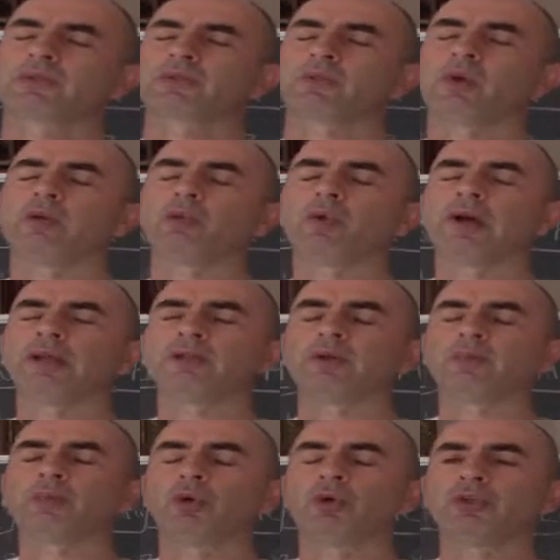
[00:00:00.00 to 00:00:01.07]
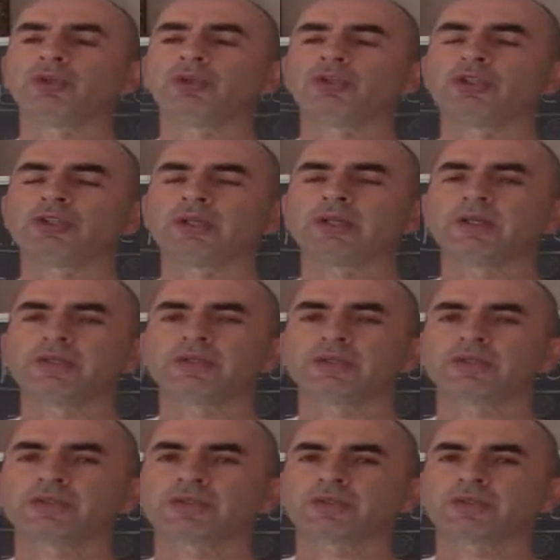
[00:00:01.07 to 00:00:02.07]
We wait upon you, Jesus.